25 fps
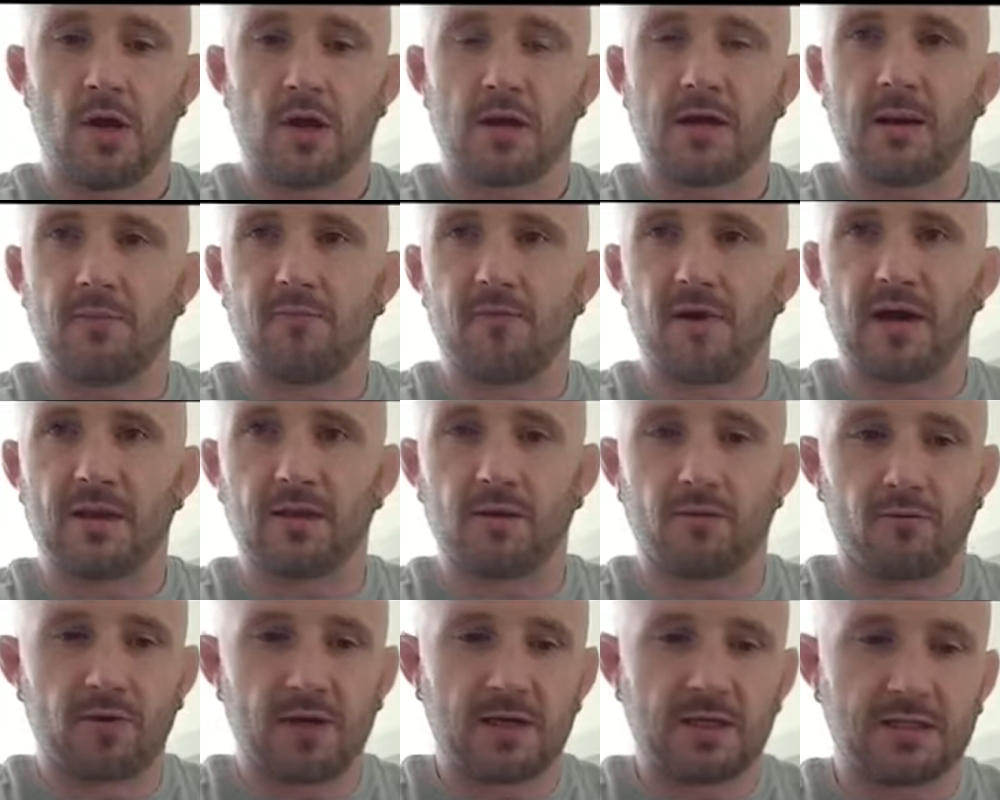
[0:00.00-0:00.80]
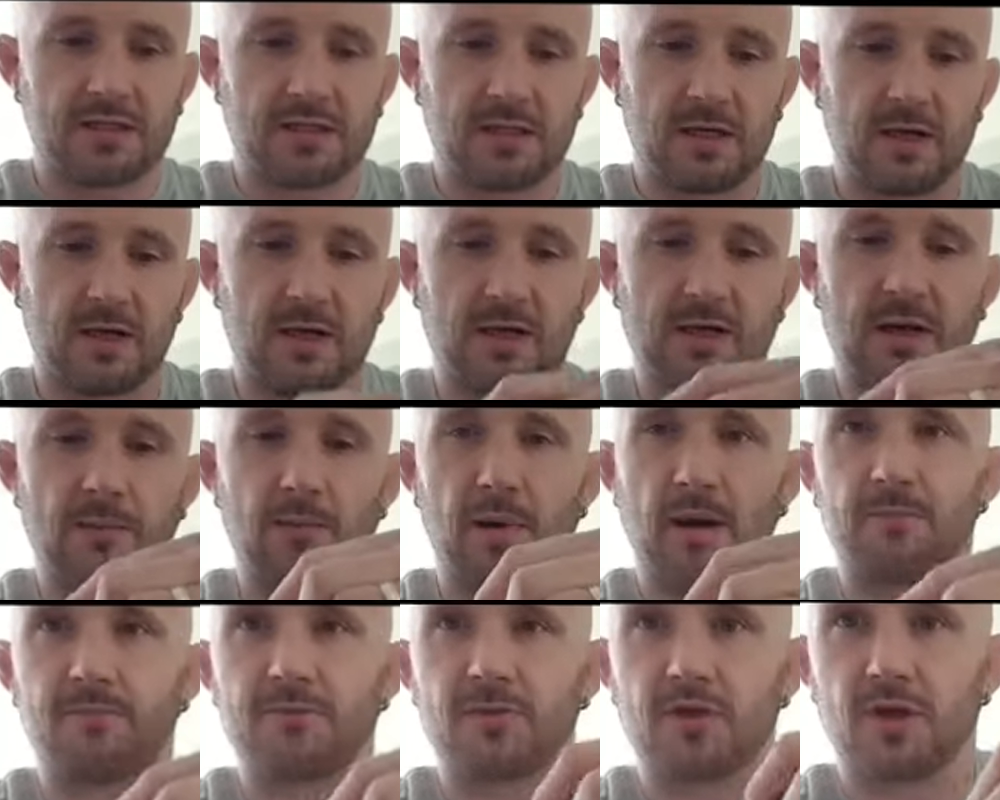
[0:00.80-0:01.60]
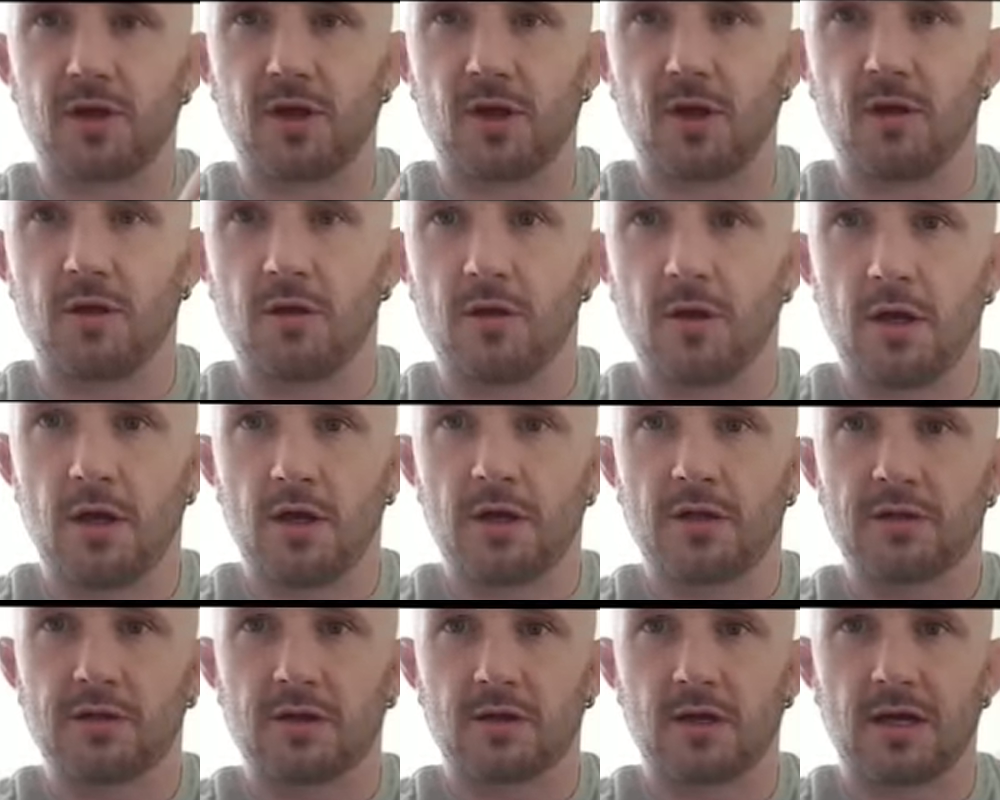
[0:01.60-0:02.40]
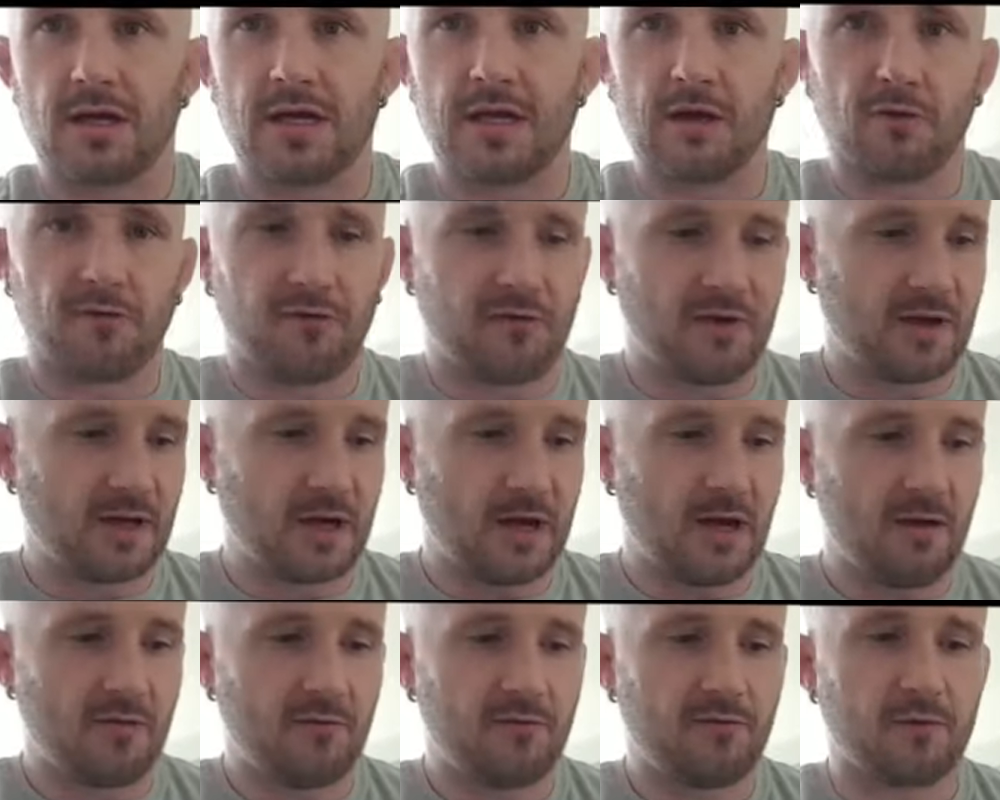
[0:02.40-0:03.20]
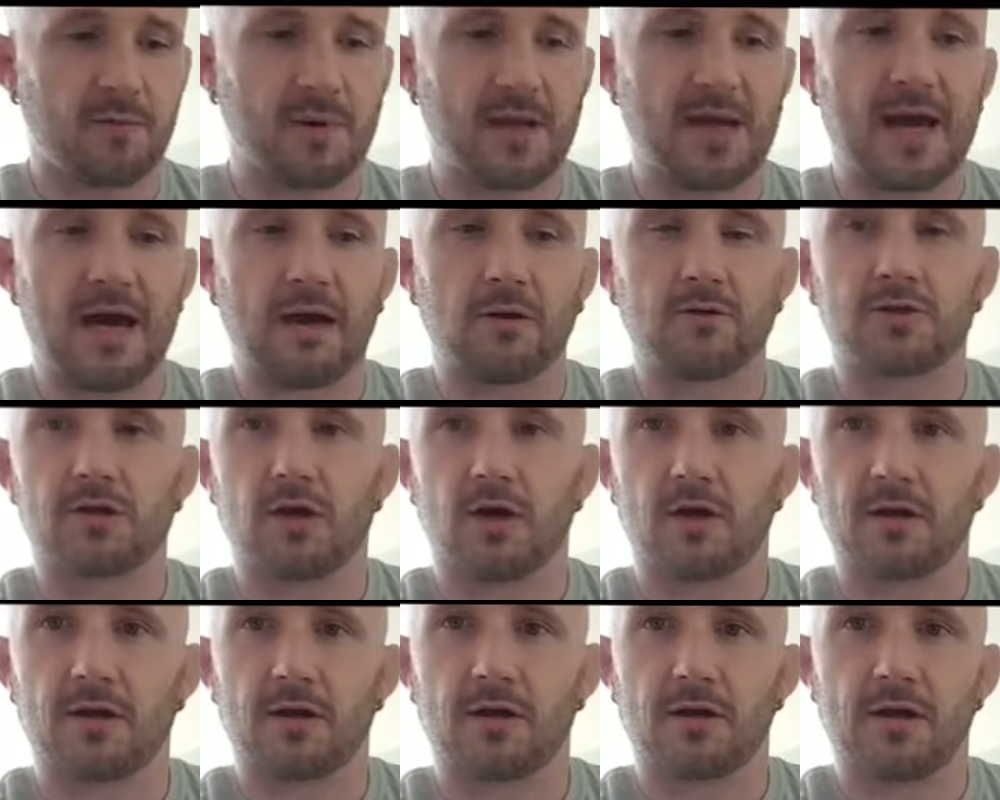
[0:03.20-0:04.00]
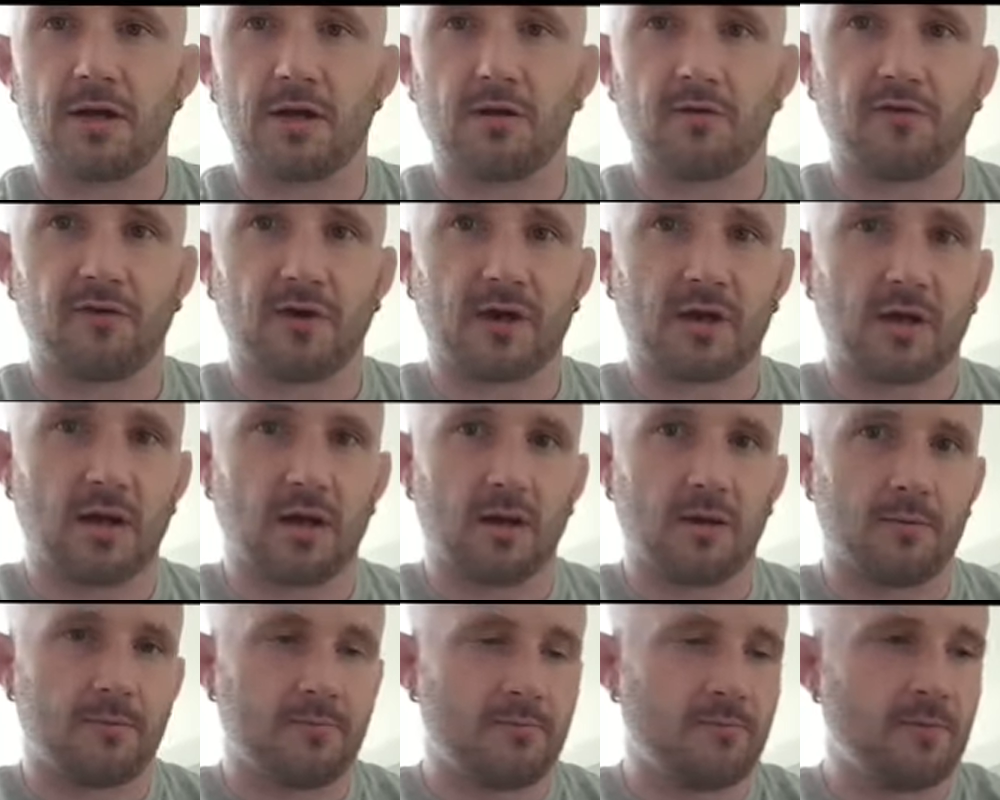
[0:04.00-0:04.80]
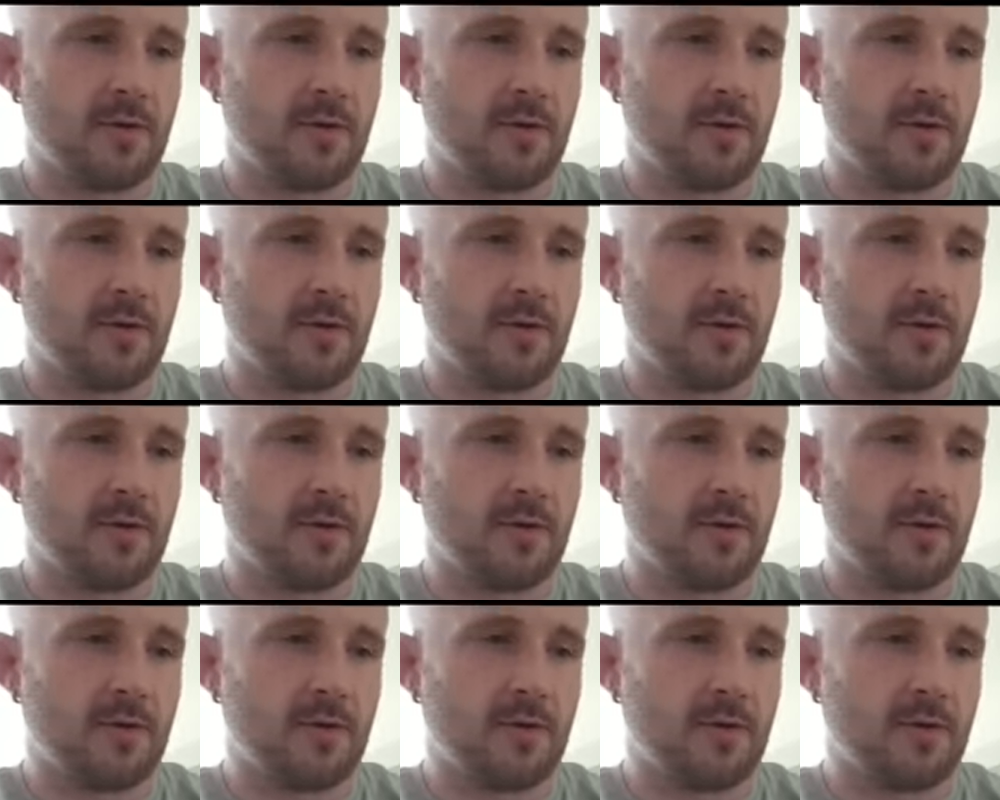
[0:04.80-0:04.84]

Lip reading: Come around the wrist and come up to the little finger, from the outside of the little finger,